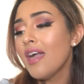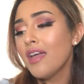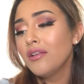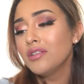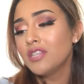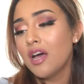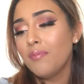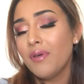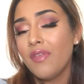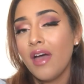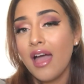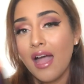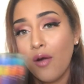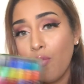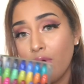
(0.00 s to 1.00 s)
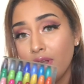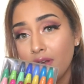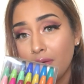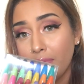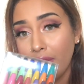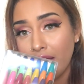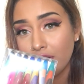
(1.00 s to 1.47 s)
And on top of that, I
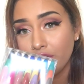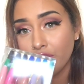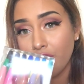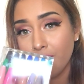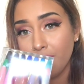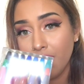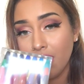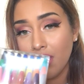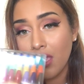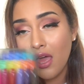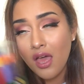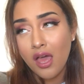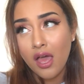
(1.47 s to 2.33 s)
wanted a black Sharpie,